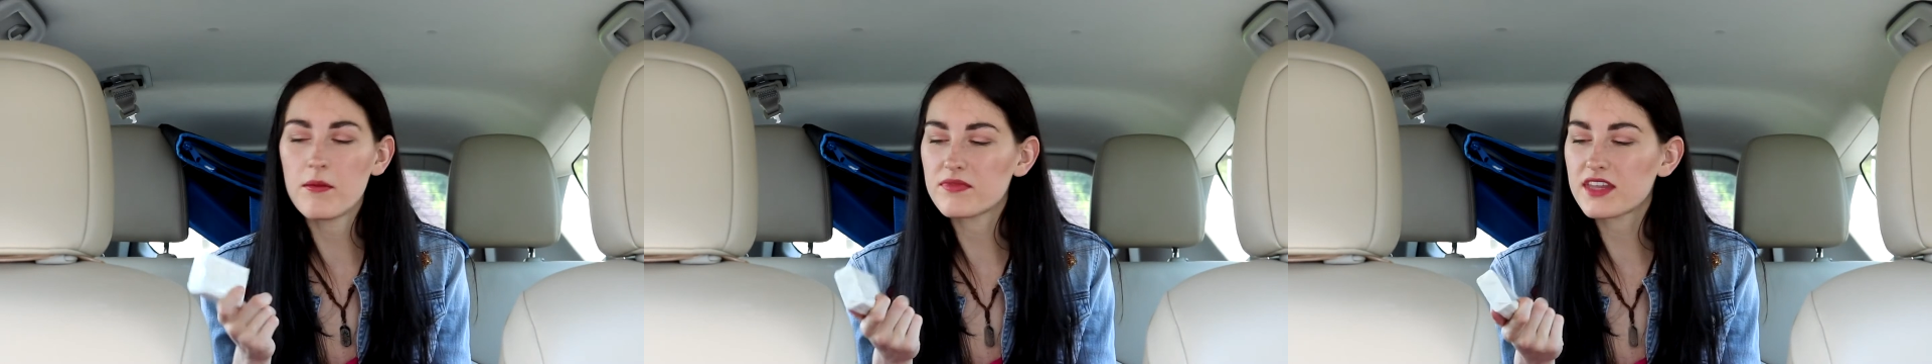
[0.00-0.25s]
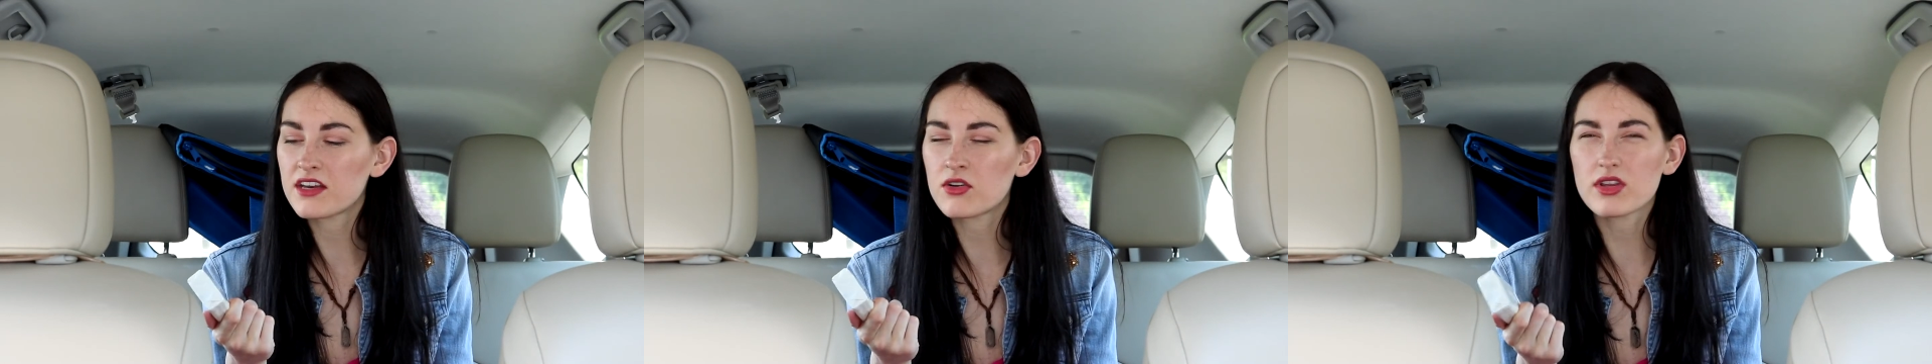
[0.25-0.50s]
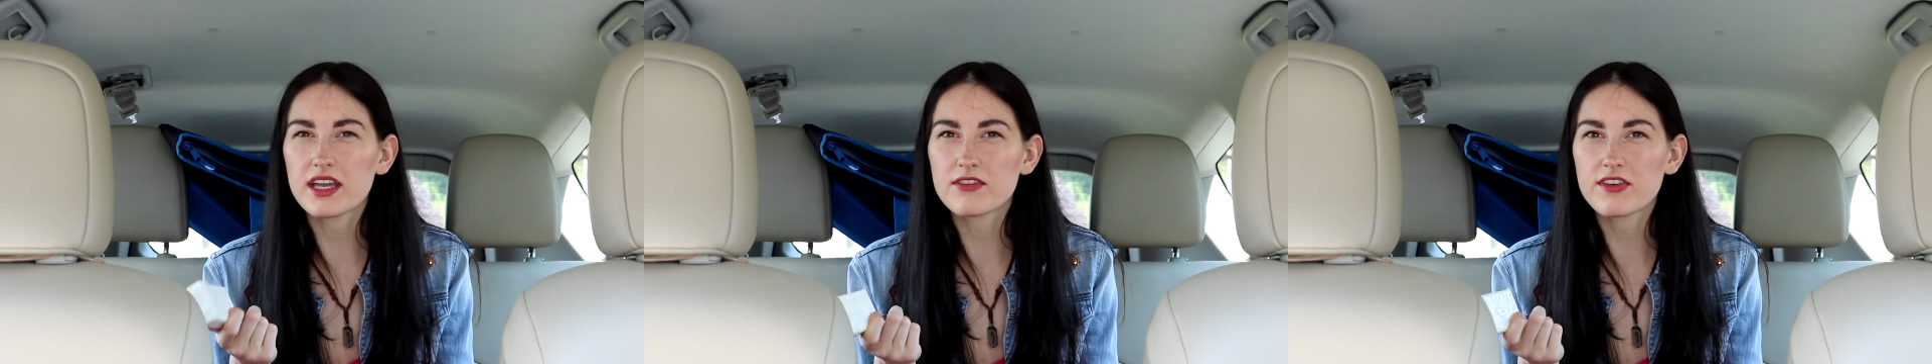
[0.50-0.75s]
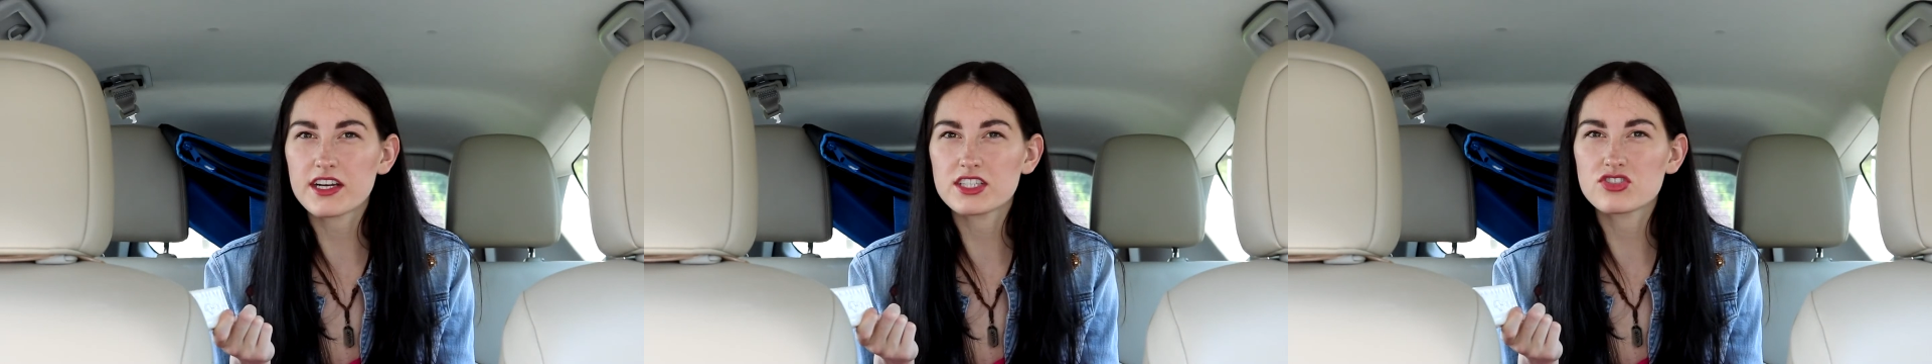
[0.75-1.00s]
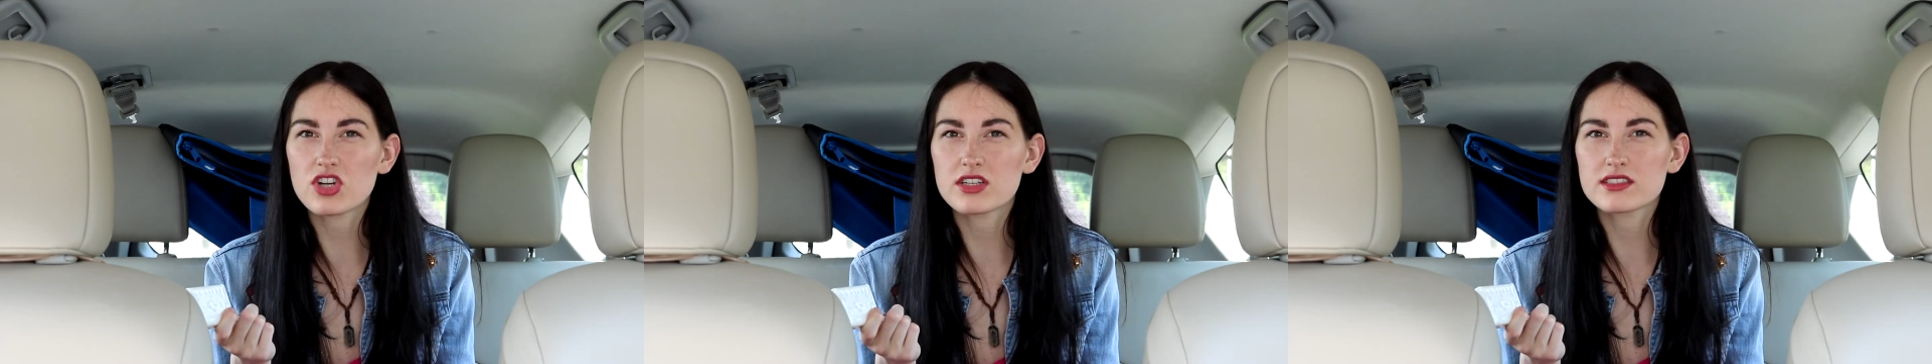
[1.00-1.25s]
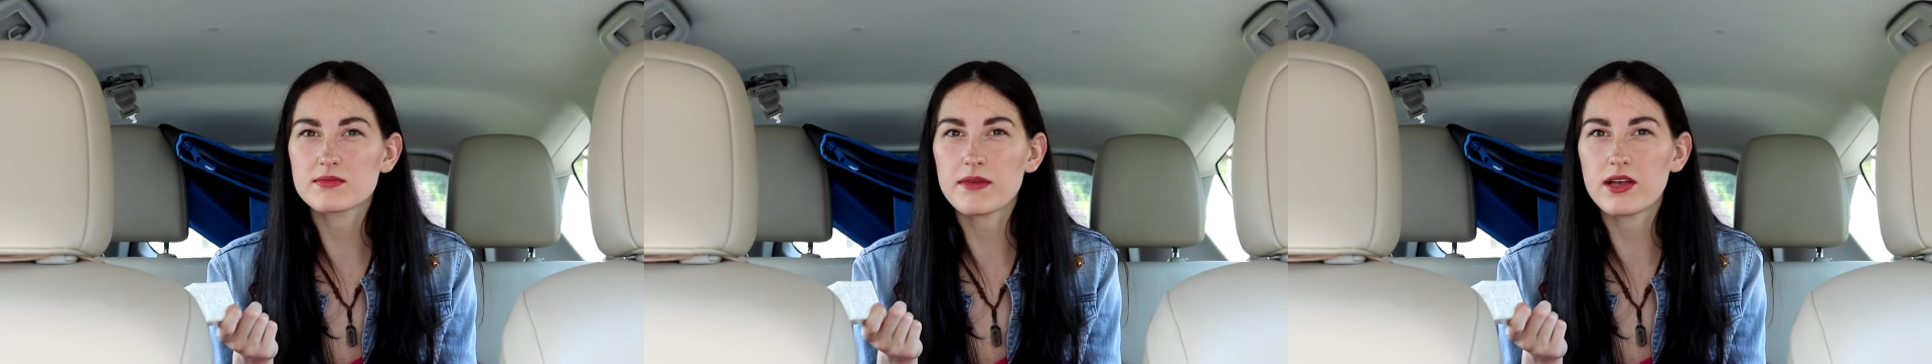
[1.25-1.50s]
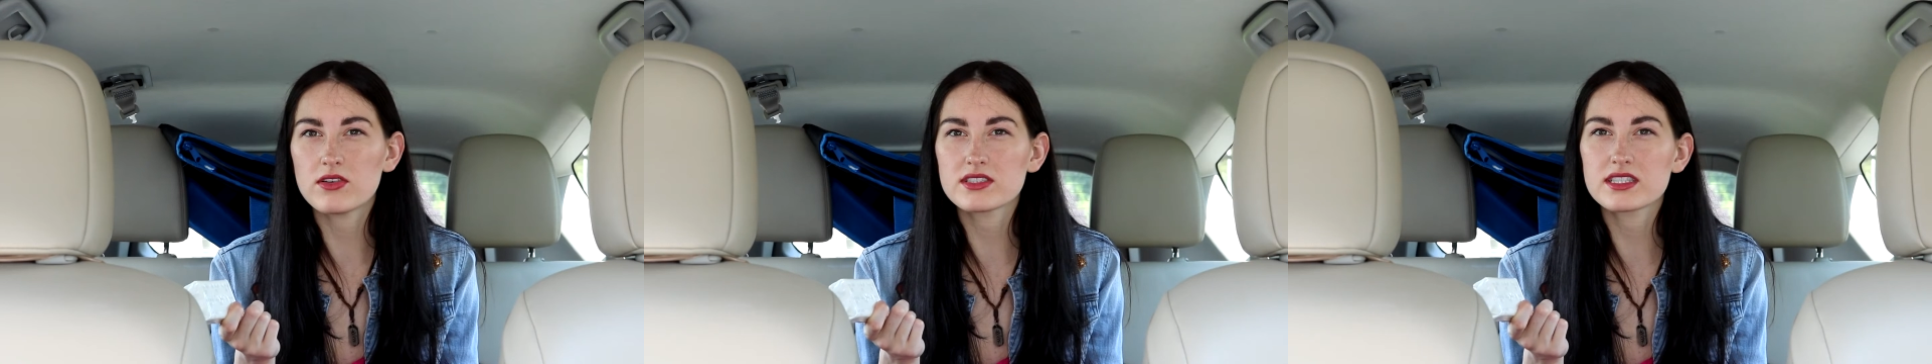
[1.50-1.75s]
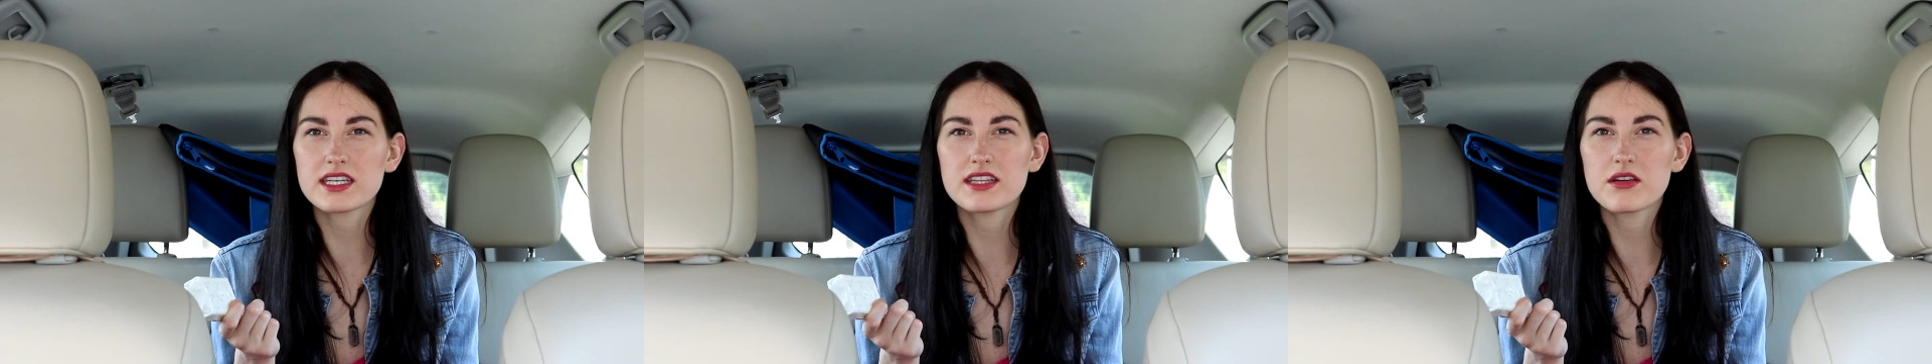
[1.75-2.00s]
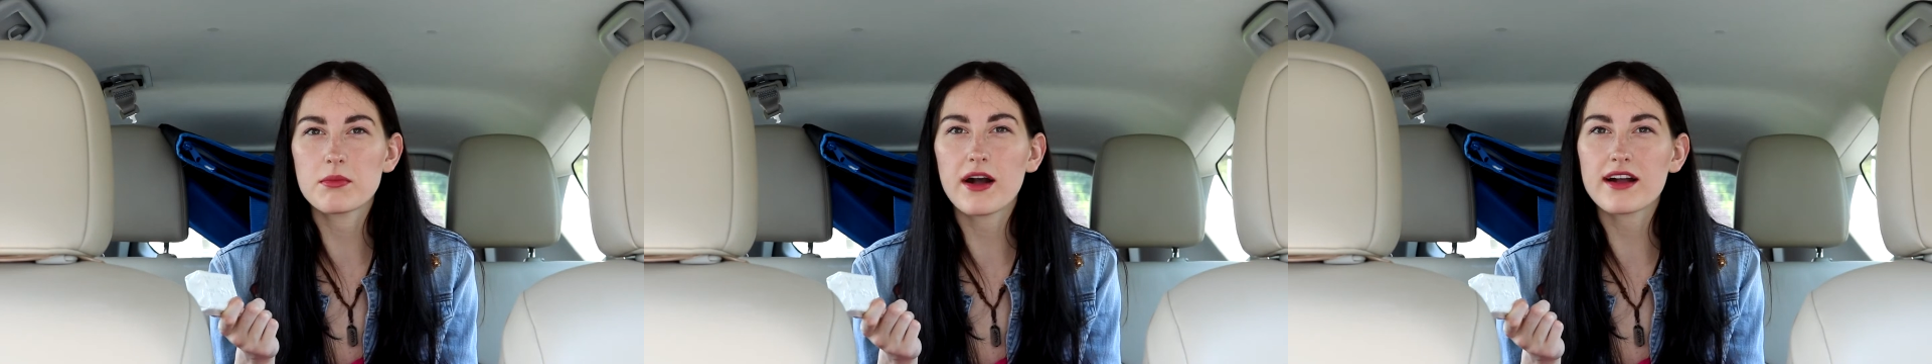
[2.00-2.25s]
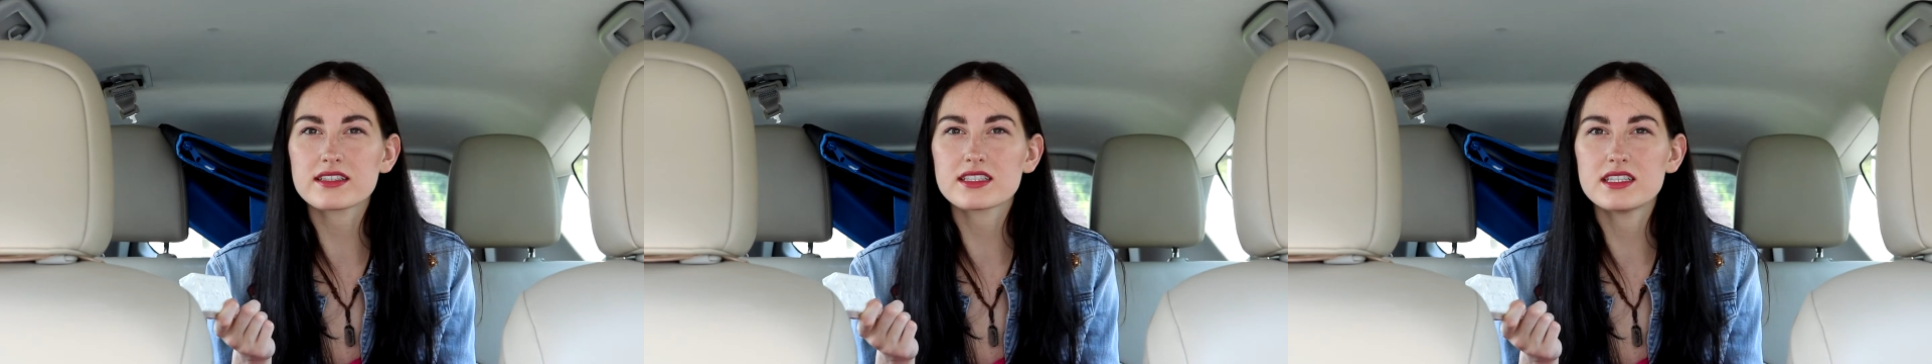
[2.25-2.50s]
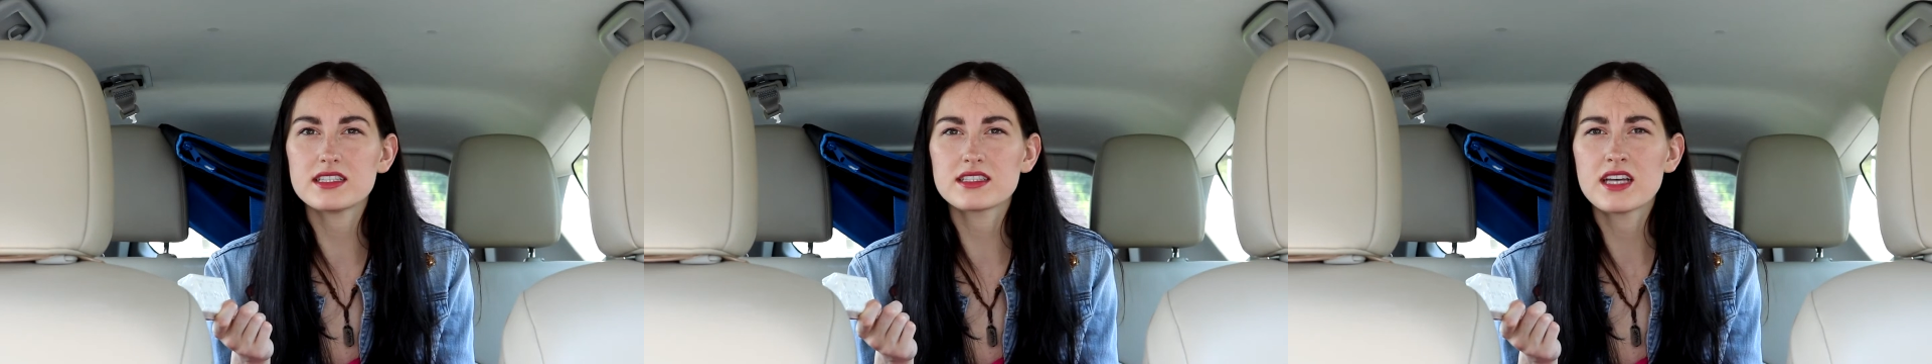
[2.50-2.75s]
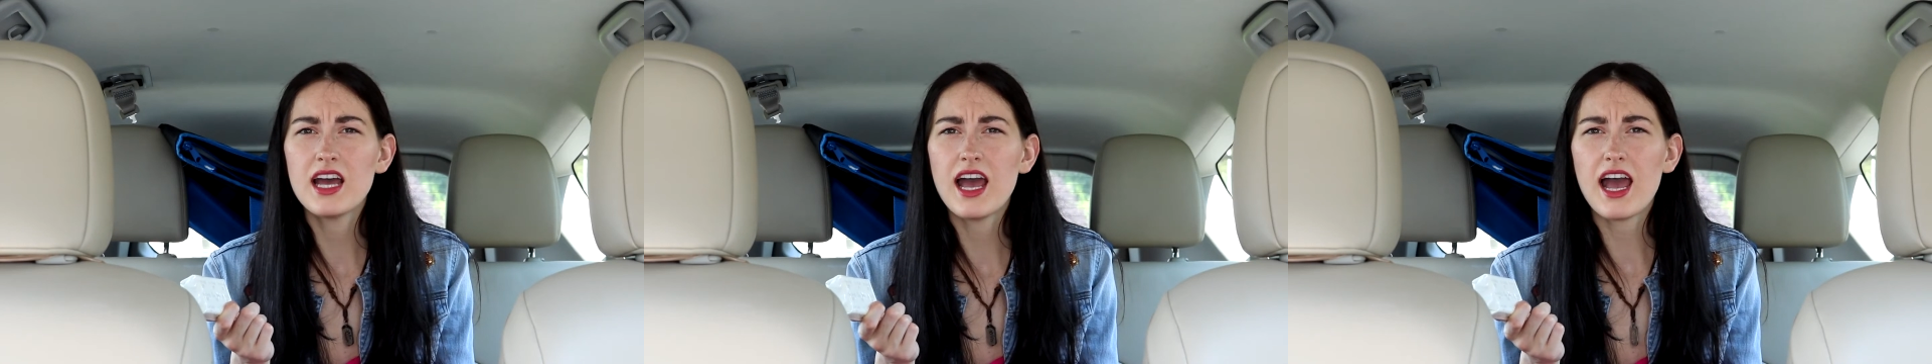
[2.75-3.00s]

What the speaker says: They don't like very strong smells in their boxes,